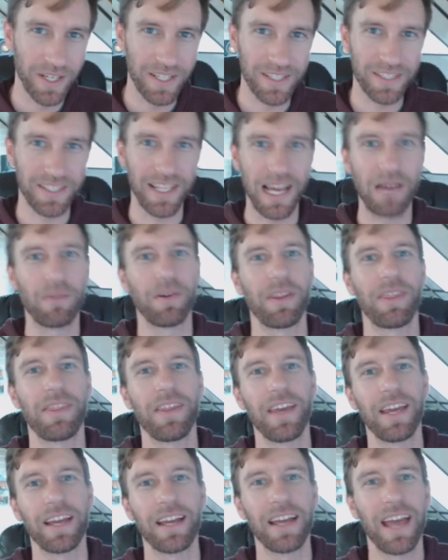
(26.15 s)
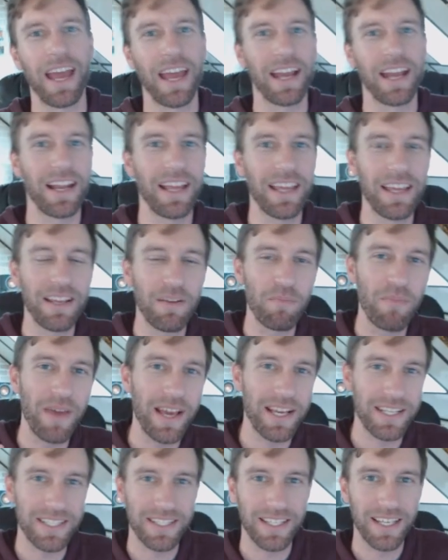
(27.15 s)
is now a thing, and it
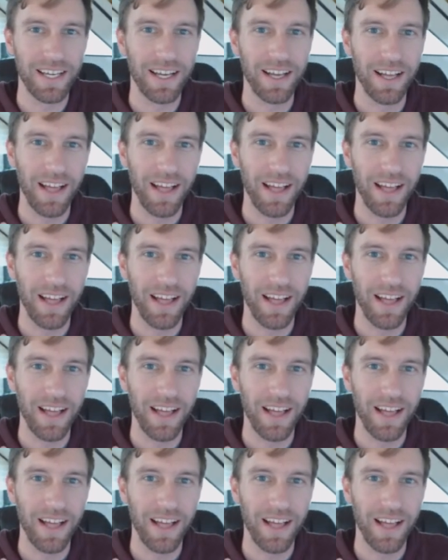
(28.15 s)
makes